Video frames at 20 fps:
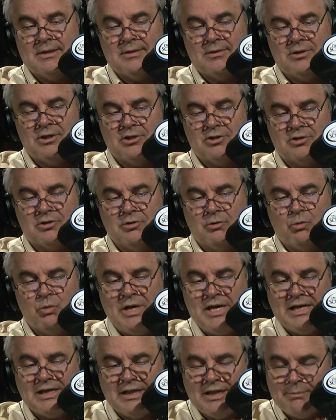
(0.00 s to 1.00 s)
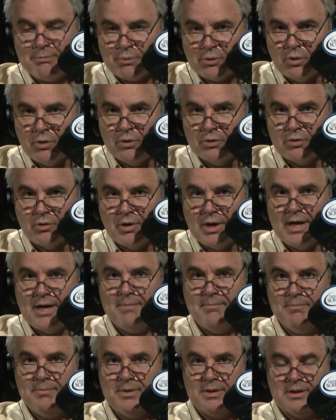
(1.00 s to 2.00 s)
This weekly
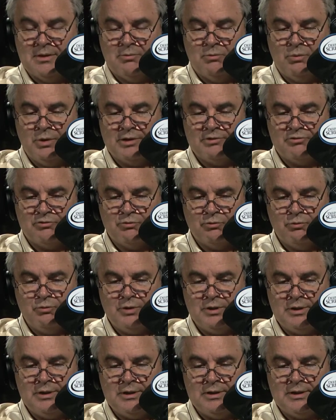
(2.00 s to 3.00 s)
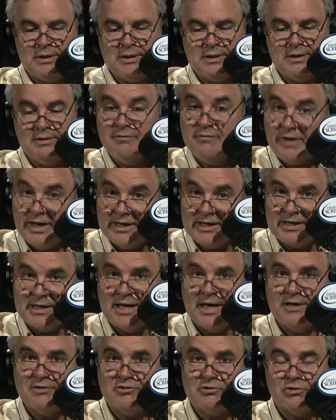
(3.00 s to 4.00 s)
program, in which we uh, invite a
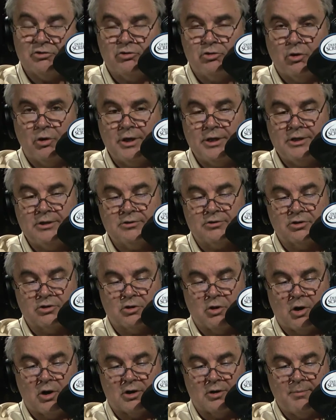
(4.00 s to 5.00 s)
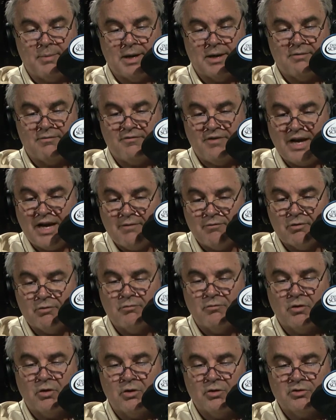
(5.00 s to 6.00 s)
guest to join us to talk about a favorite
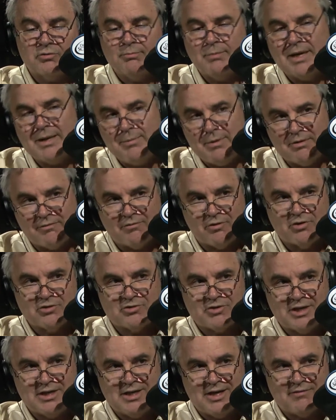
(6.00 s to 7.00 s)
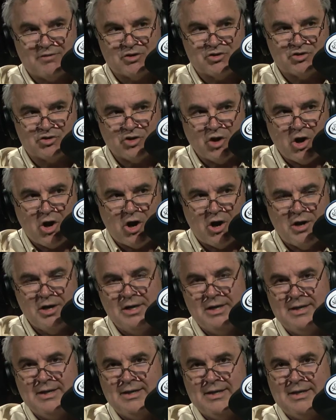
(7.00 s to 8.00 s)
verse, maybe a verse they never saw,
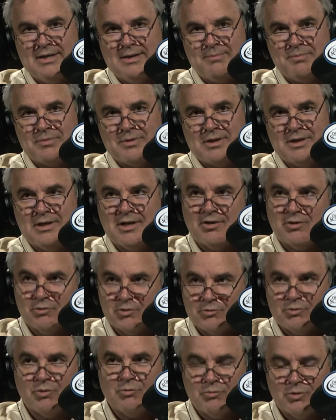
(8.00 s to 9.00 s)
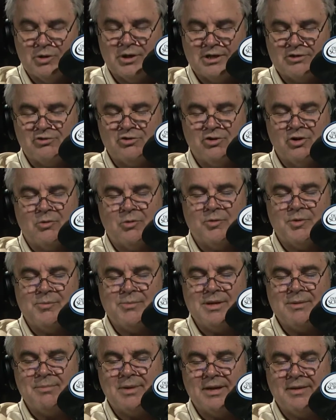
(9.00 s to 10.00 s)
in other words, we'll, we'll, let you know what we
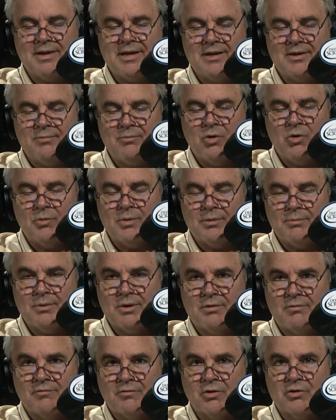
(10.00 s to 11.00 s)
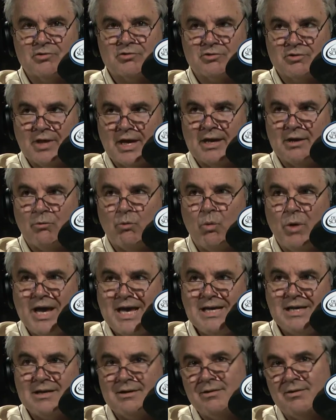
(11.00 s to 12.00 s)
mean by that in a moment, but a verse that
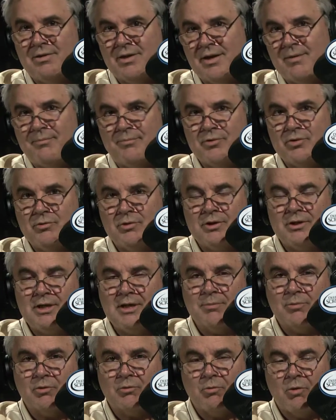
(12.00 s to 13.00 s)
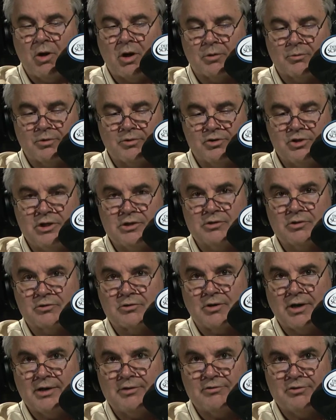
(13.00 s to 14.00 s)
awakened them to a deeper walk with Jesus
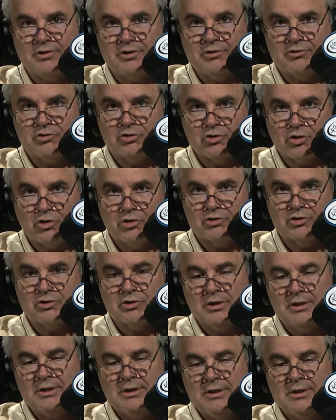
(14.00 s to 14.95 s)
Christ in his church,